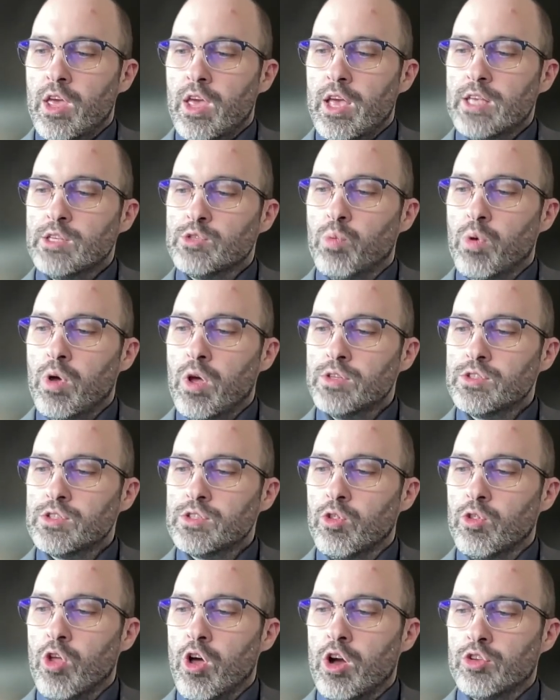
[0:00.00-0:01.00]
as well as the
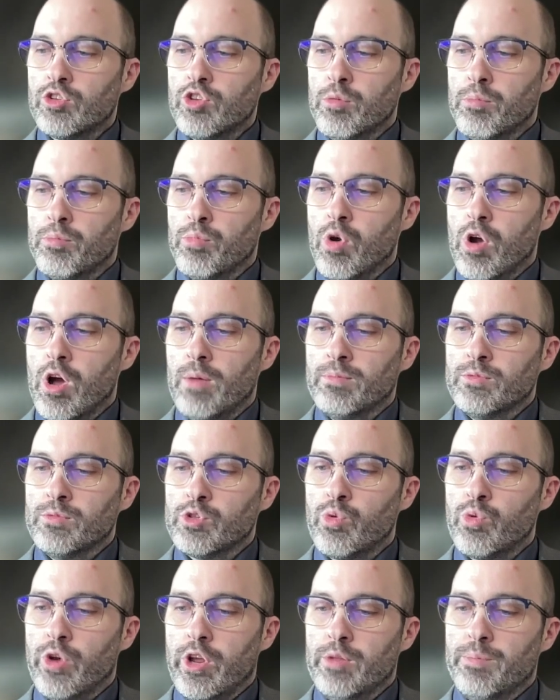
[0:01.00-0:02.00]
long-term problems
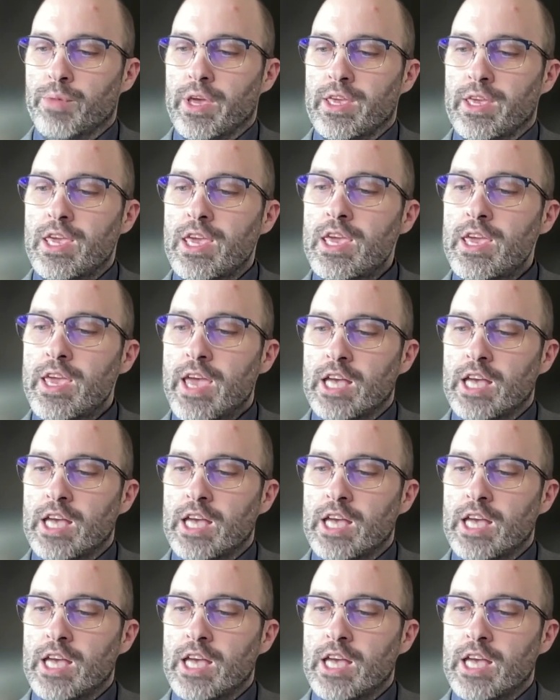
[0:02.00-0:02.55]
created by key